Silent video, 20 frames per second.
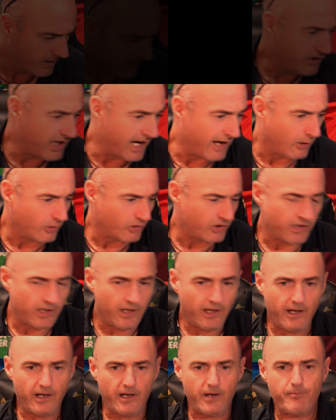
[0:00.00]
Gels,
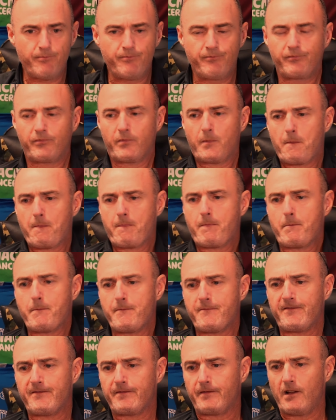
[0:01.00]
I
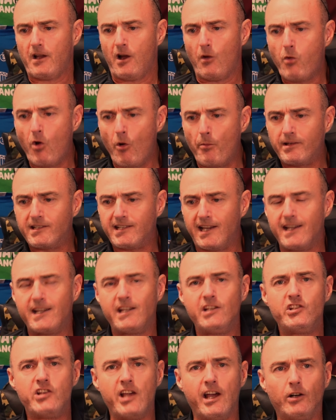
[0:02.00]
will be
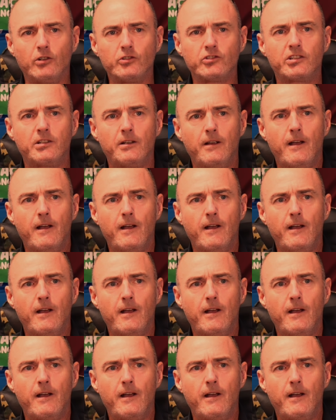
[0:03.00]
taking gels,